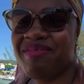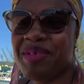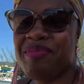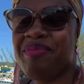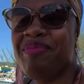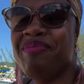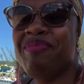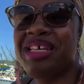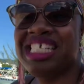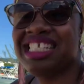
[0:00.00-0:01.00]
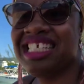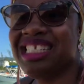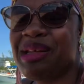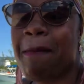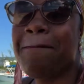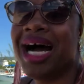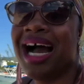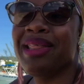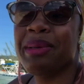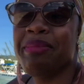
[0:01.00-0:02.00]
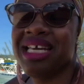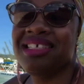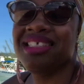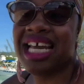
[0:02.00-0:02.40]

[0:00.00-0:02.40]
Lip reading: for Business by the Beach.